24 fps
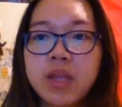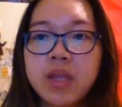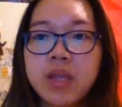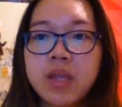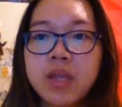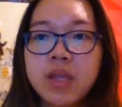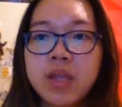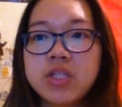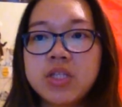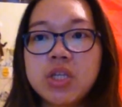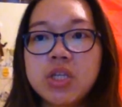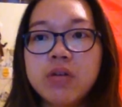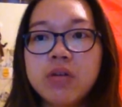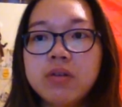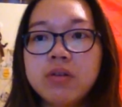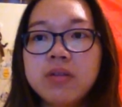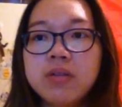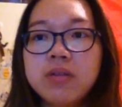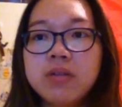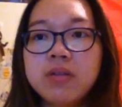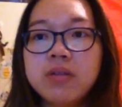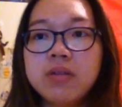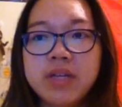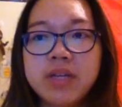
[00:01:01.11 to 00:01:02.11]

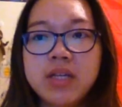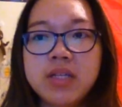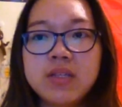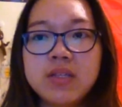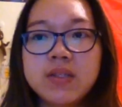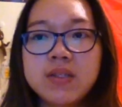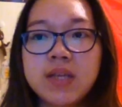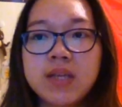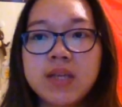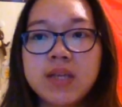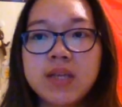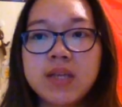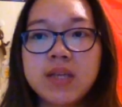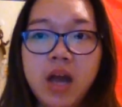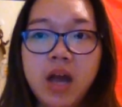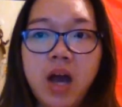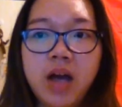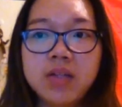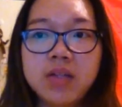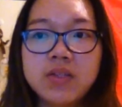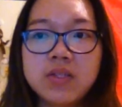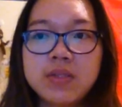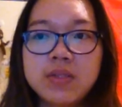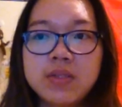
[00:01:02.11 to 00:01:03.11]
anecdotal evidence
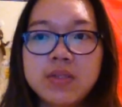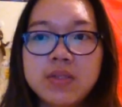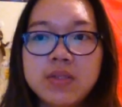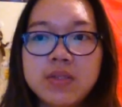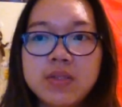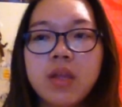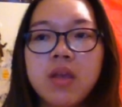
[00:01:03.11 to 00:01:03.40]
cannot.